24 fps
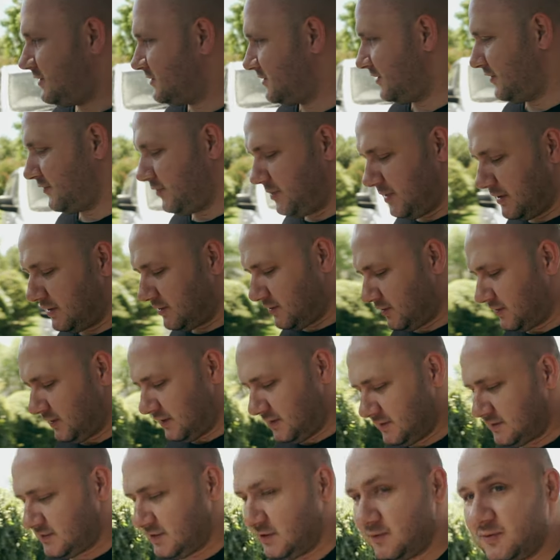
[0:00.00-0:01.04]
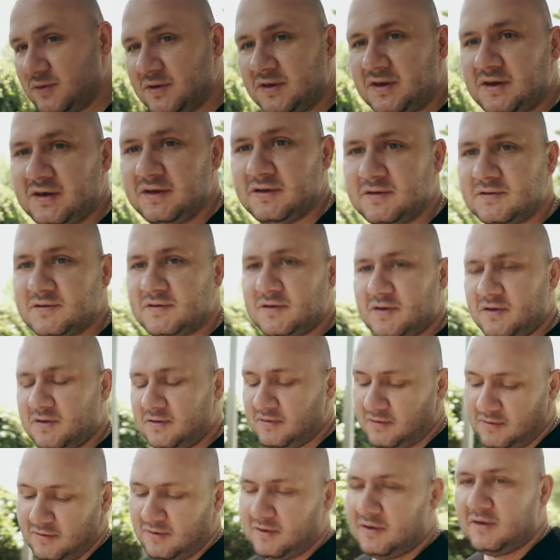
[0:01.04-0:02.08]
have to be a cooking show with kids.
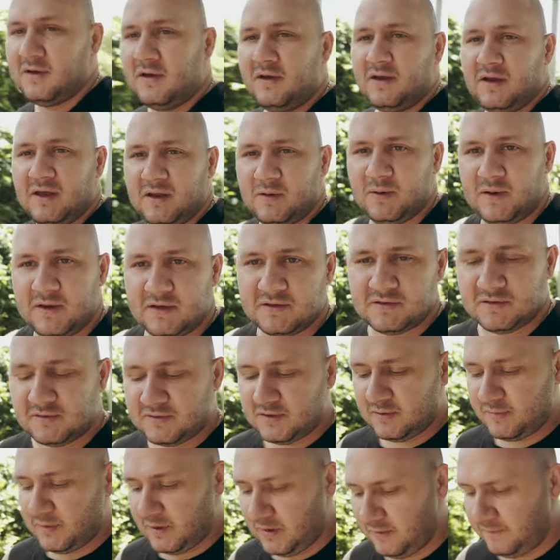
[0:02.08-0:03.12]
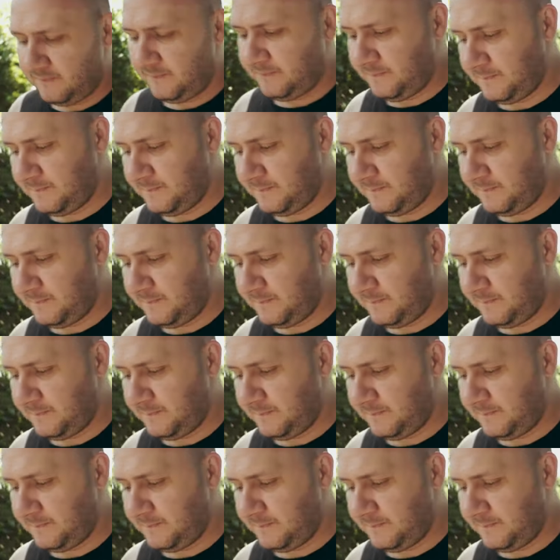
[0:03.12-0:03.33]
Anyway, let's go say bye.